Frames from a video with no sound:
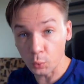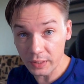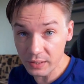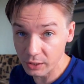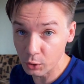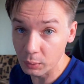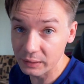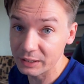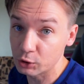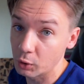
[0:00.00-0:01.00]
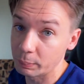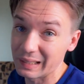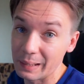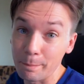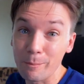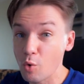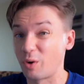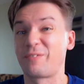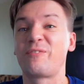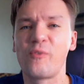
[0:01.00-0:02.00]
So either you will need to apply
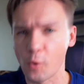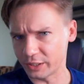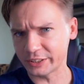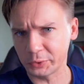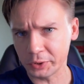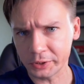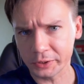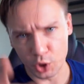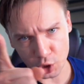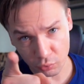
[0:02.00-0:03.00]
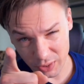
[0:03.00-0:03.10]
more force to it, which is